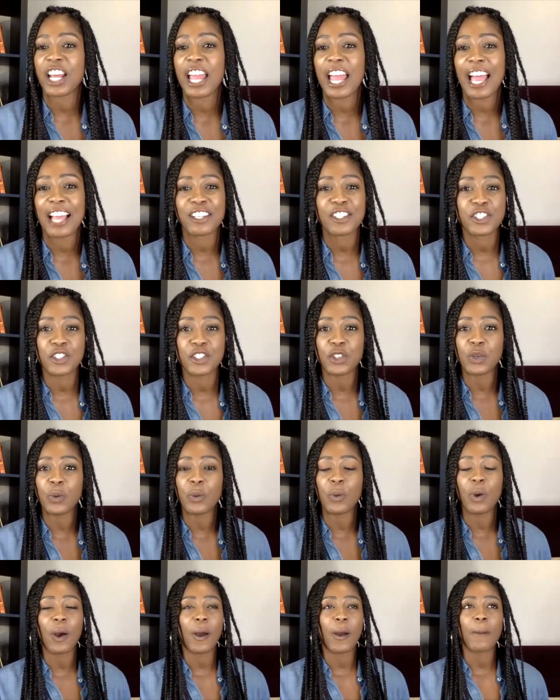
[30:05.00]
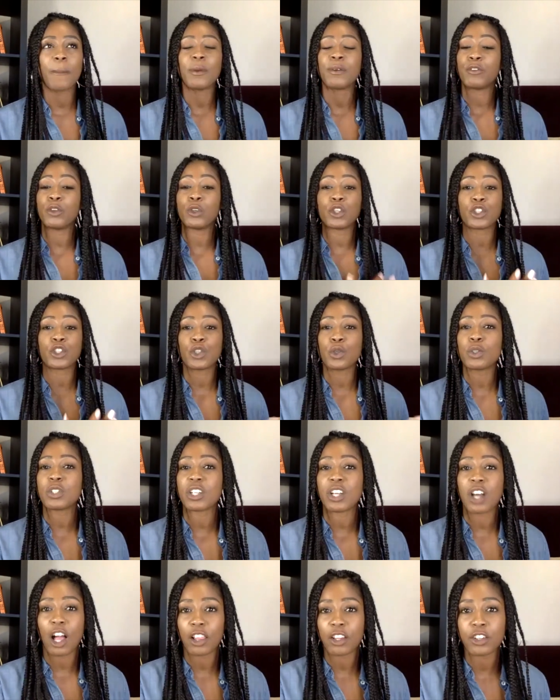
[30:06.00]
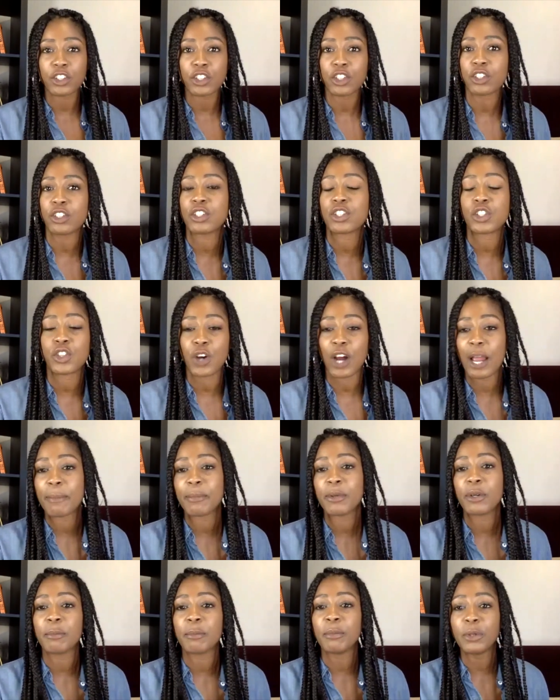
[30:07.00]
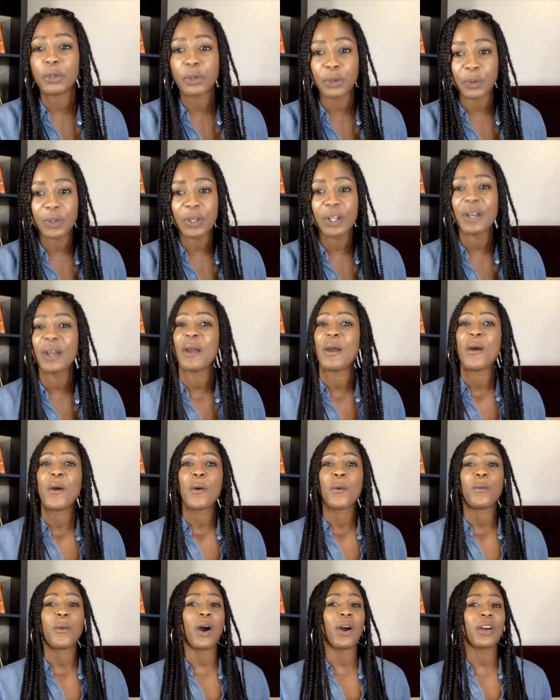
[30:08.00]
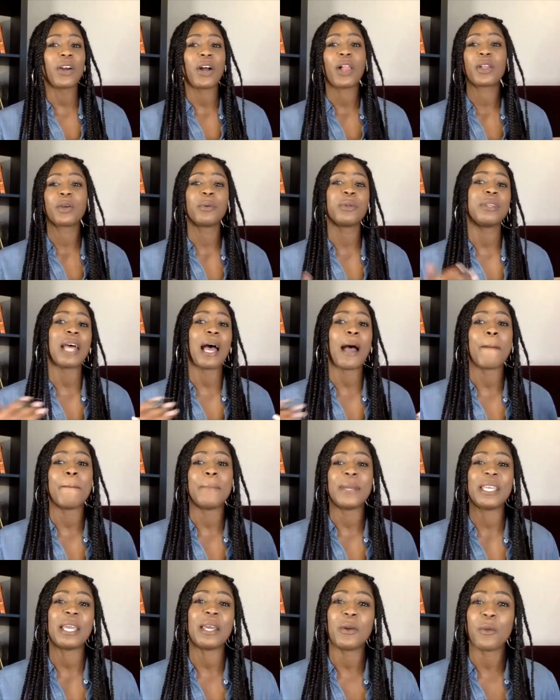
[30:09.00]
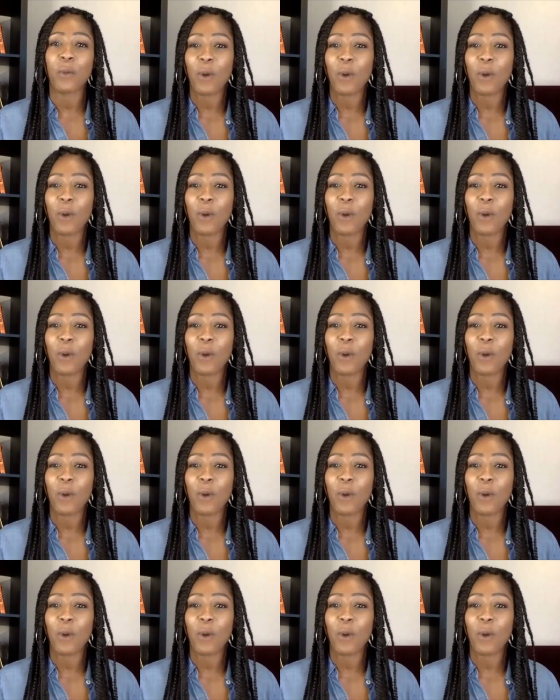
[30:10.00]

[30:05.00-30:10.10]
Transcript: I asked you if you could choose a color to describe your mood, what color would that be and